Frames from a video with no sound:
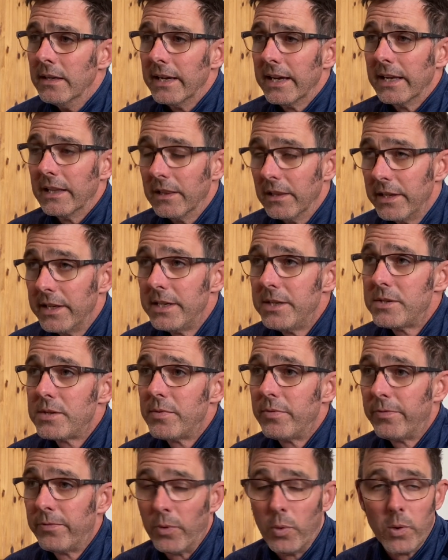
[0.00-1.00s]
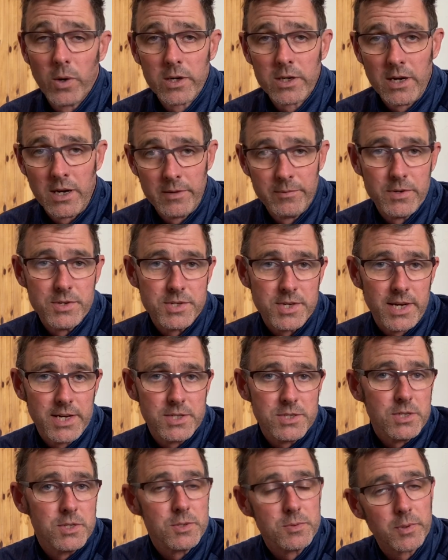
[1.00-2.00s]
at least 4
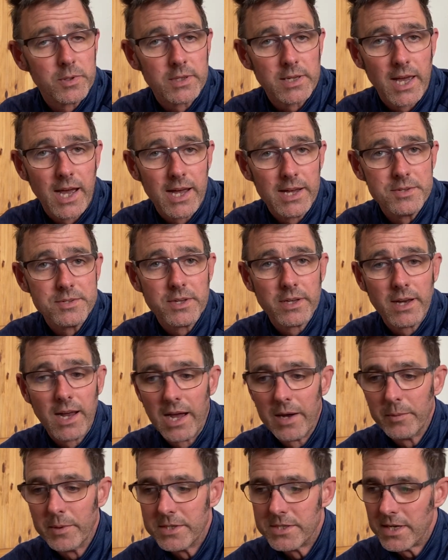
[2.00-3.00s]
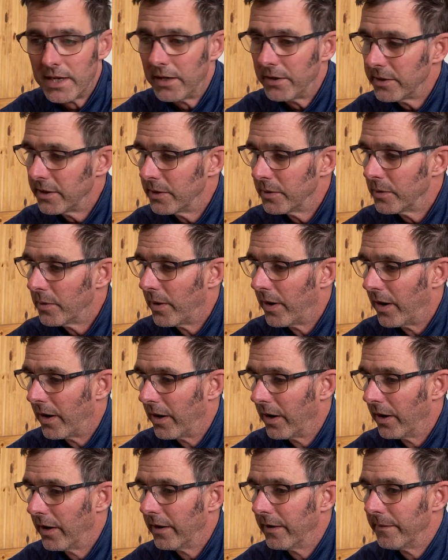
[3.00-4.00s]
conversations with guys that I would tell you
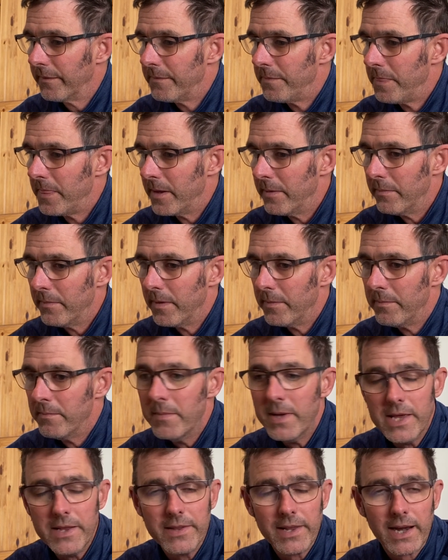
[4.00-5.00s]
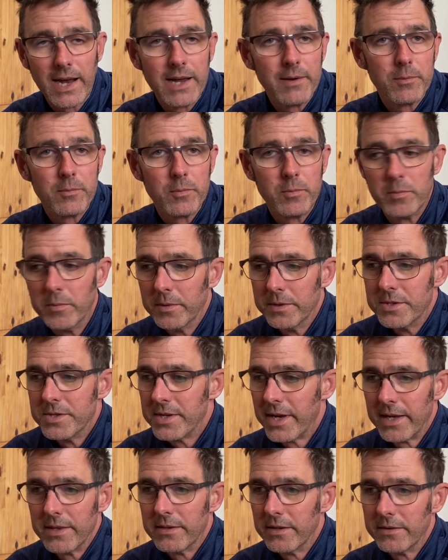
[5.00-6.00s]
are men that I would
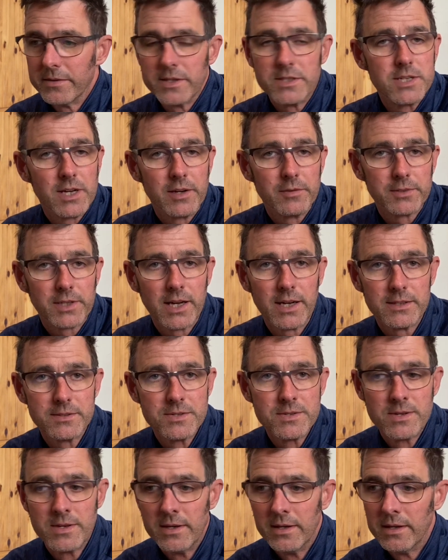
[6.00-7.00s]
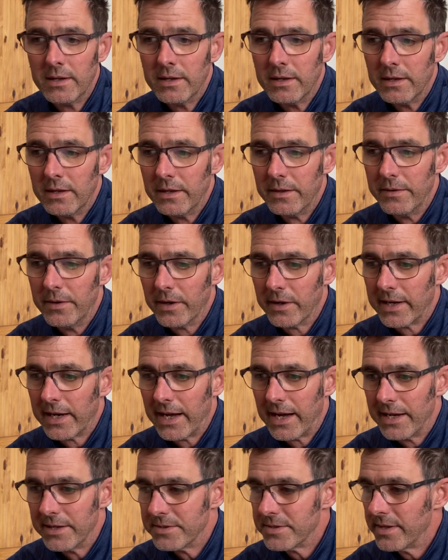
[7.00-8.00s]
say they're the tough guys. They're
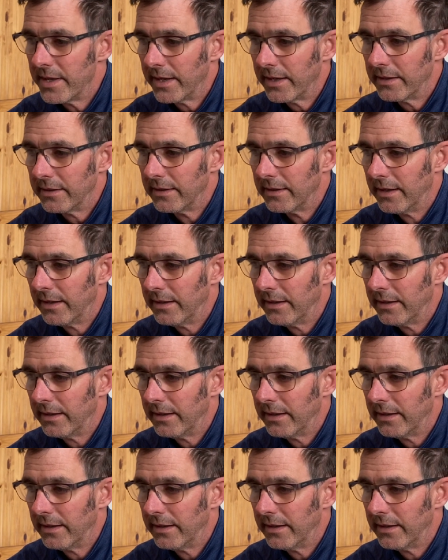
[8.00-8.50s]
guys that